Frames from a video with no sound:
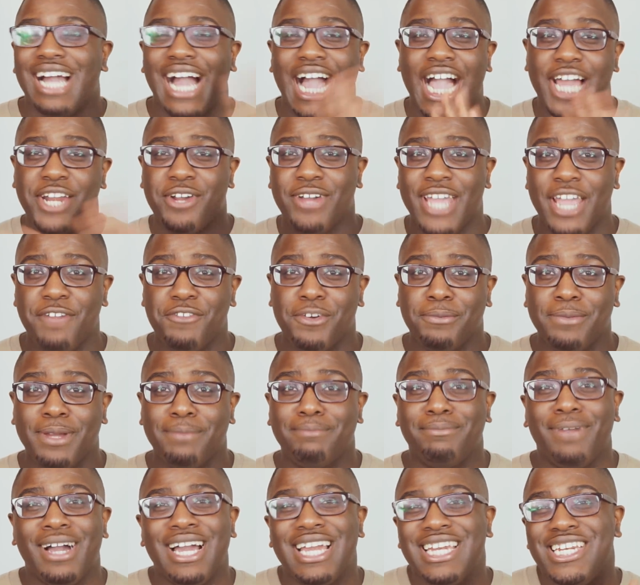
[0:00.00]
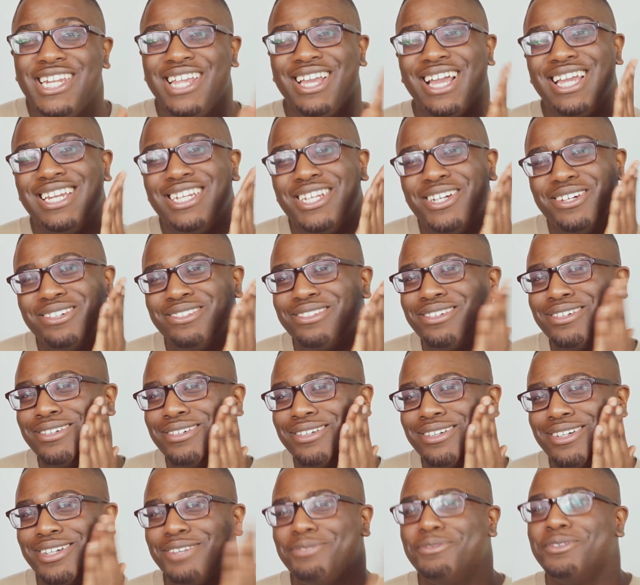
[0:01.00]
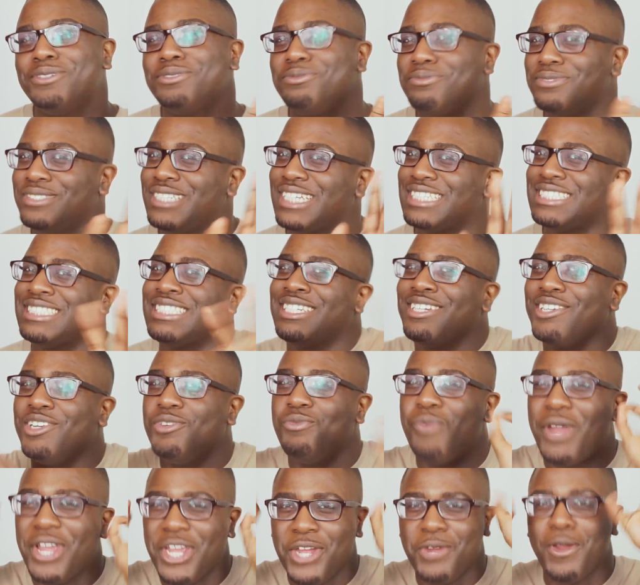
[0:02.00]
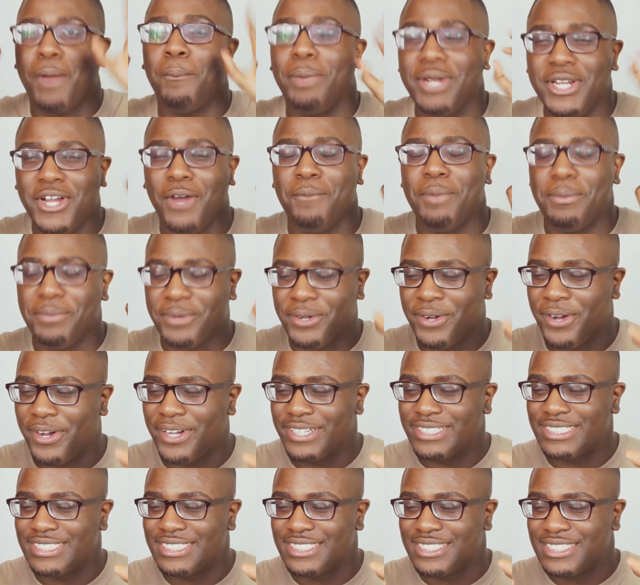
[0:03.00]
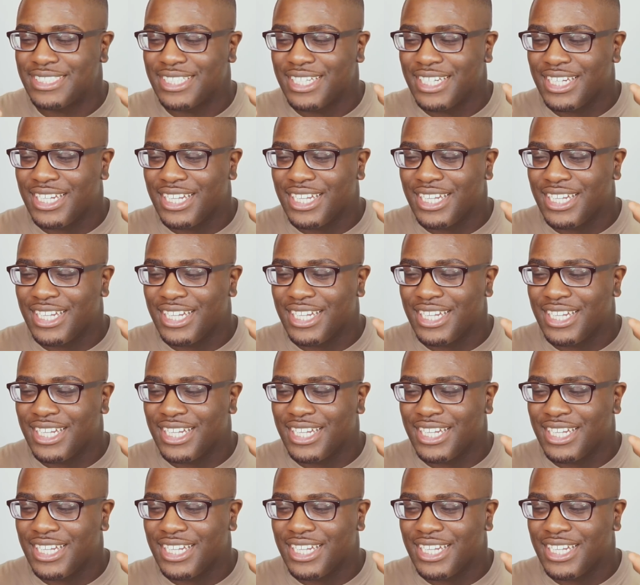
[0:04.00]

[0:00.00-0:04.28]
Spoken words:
I don't hit women, but a little will this wake you up a little bit because